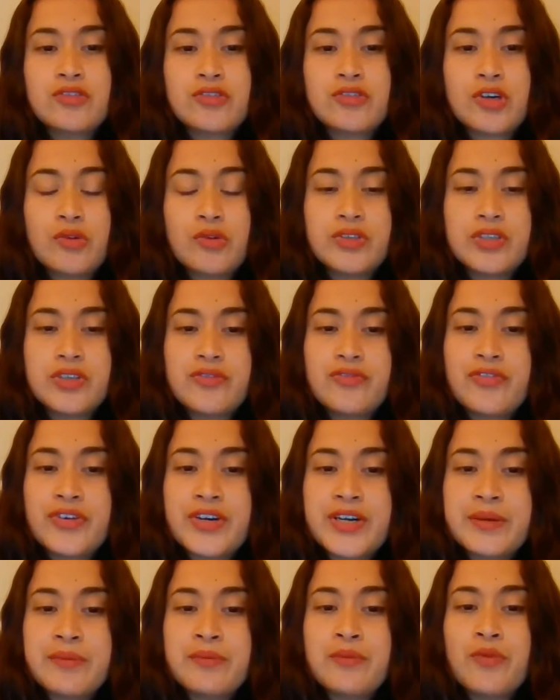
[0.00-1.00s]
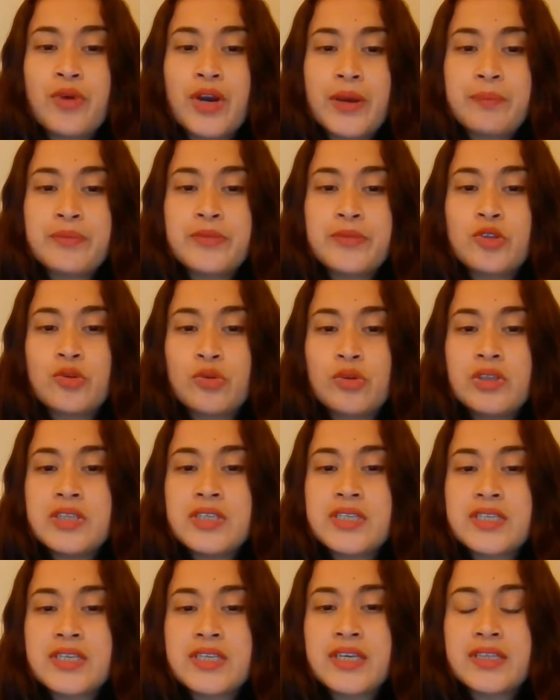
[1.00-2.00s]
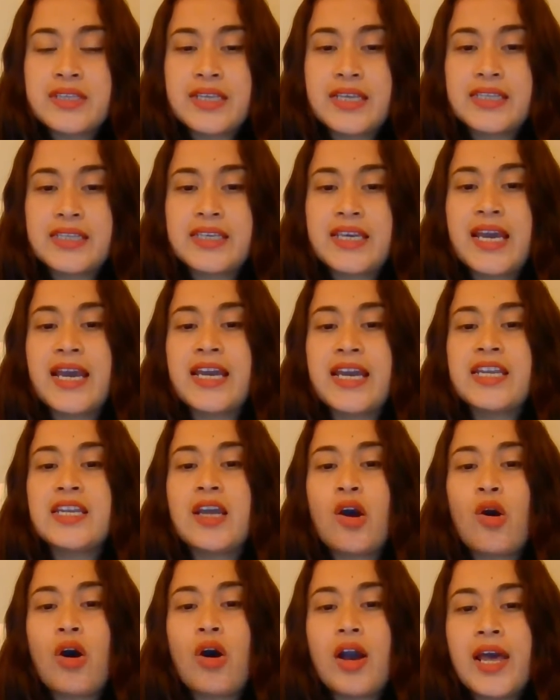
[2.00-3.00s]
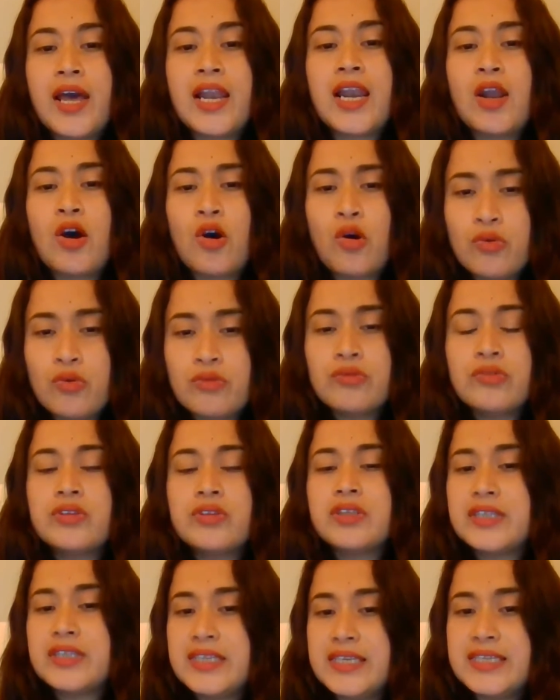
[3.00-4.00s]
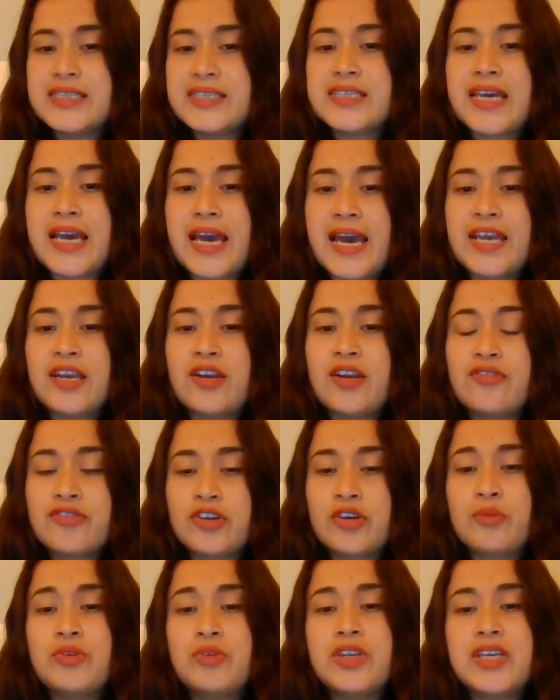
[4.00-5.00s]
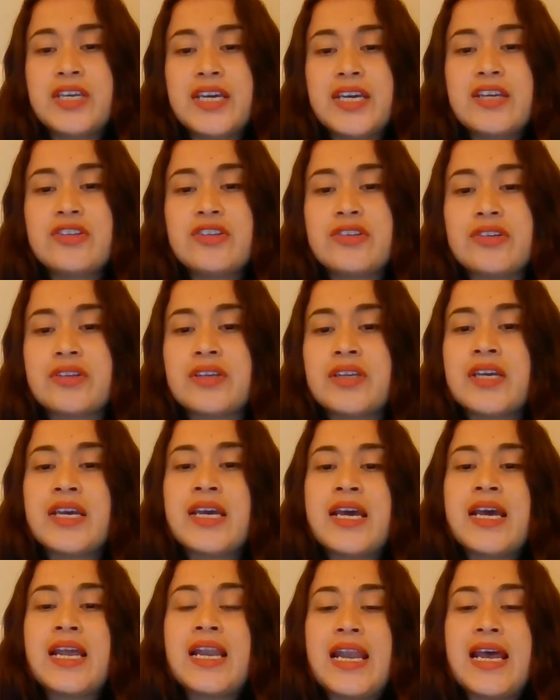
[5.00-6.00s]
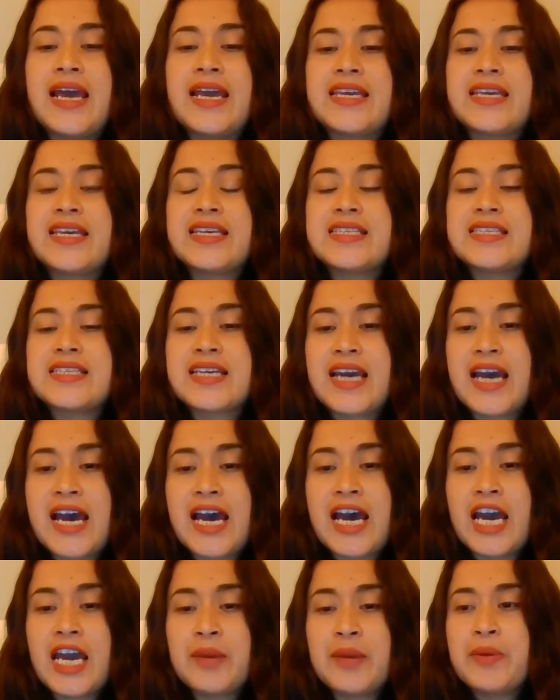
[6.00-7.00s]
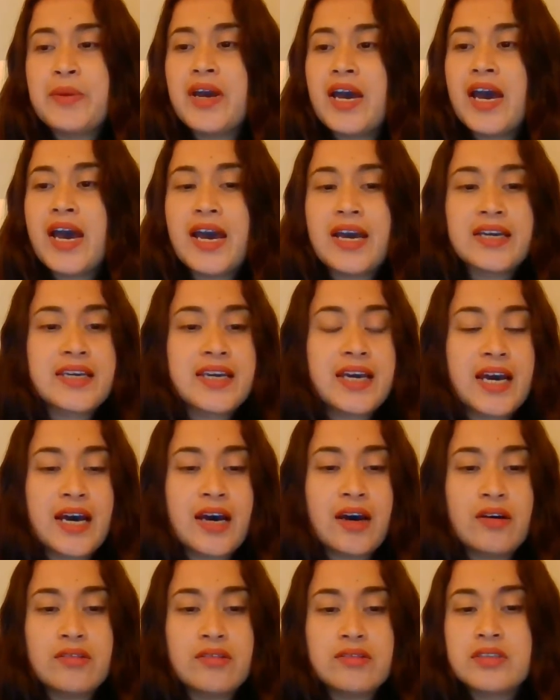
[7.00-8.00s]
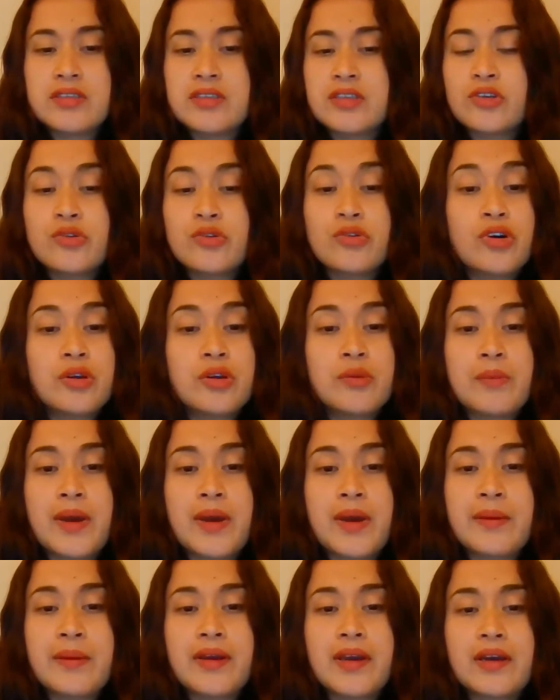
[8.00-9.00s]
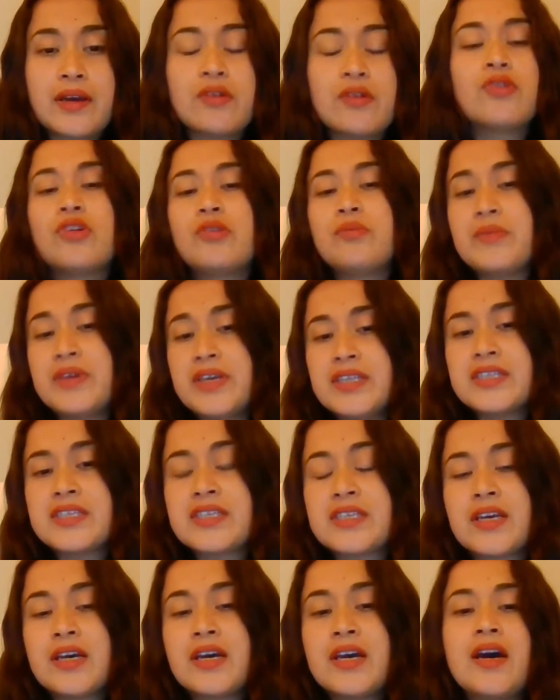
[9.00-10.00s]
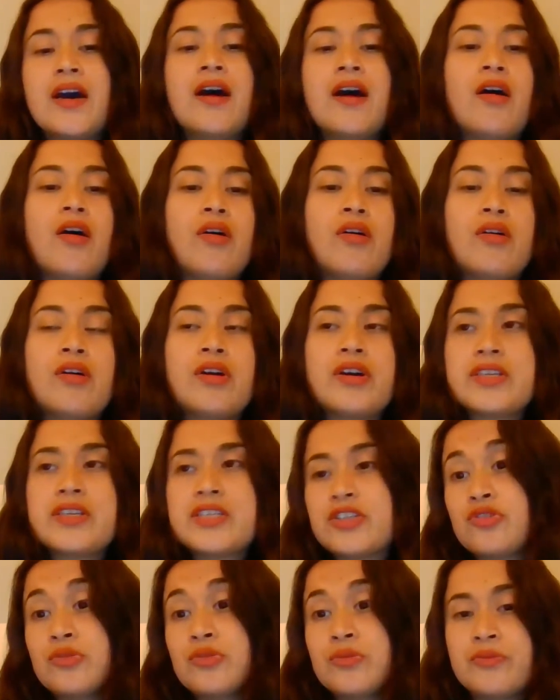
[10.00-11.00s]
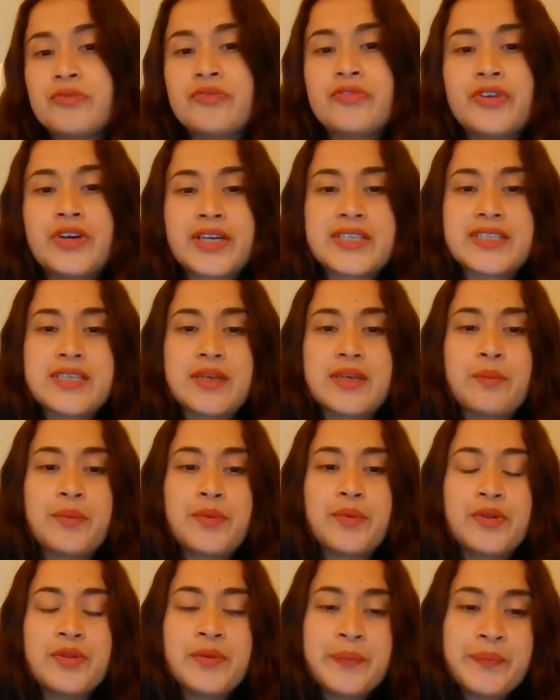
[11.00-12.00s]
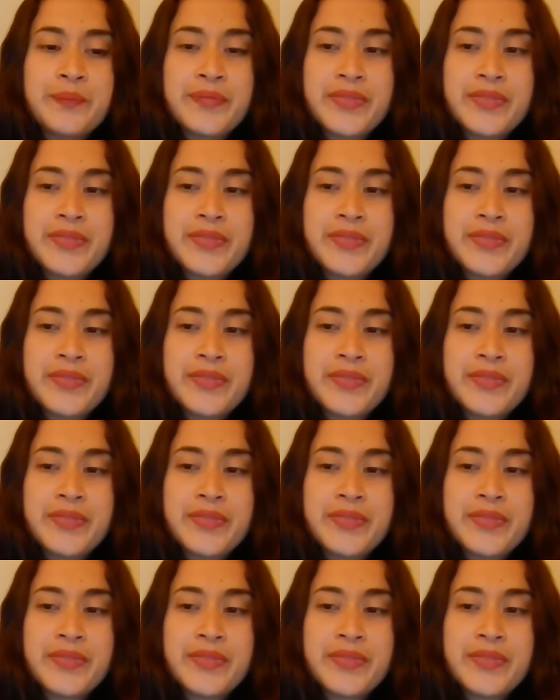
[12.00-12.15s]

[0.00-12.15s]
through different web tools that can allow this kind of communication, like Skype, Hangouts, Google Meets, or Zoom, for example.